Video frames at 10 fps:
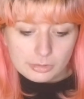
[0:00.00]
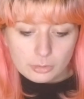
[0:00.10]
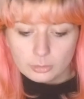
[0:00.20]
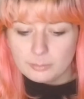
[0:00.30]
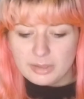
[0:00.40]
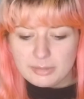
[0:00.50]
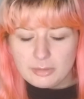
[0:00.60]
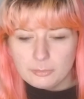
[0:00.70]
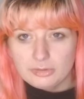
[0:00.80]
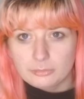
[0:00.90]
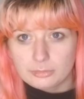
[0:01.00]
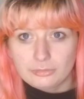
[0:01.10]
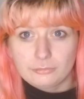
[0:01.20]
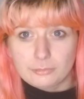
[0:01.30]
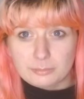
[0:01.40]
Or maybe it was sourced
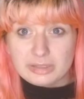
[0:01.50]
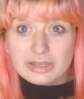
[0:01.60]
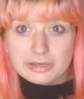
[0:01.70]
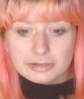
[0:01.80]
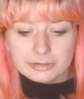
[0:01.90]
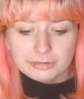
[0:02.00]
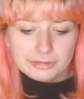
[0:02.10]
from near